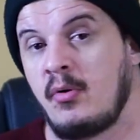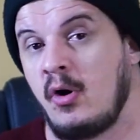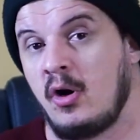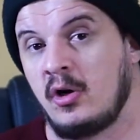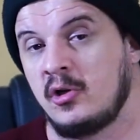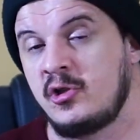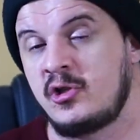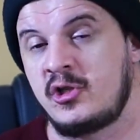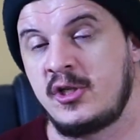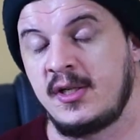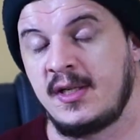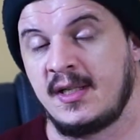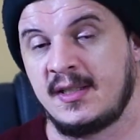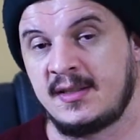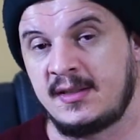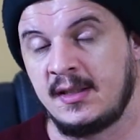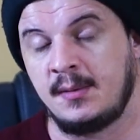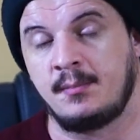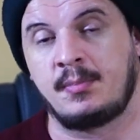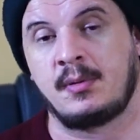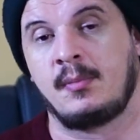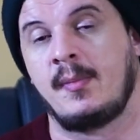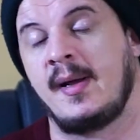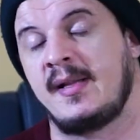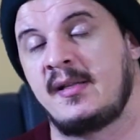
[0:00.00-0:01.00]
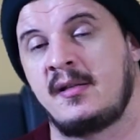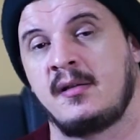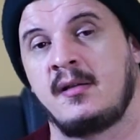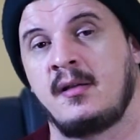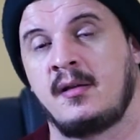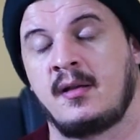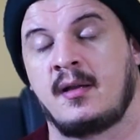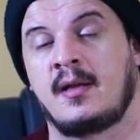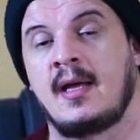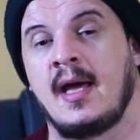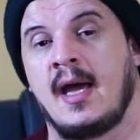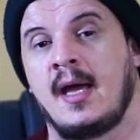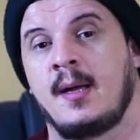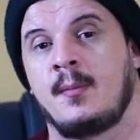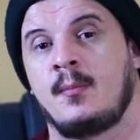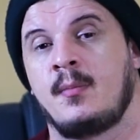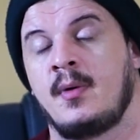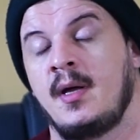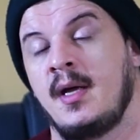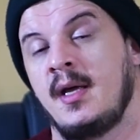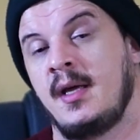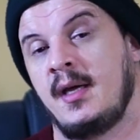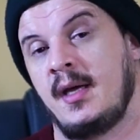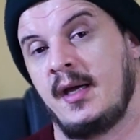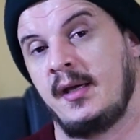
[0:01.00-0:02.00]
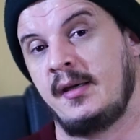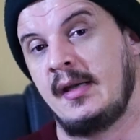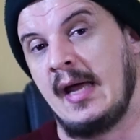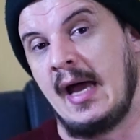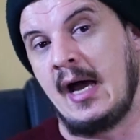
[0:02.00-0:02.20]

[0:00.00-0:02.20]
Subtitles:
branching is implemented in the game in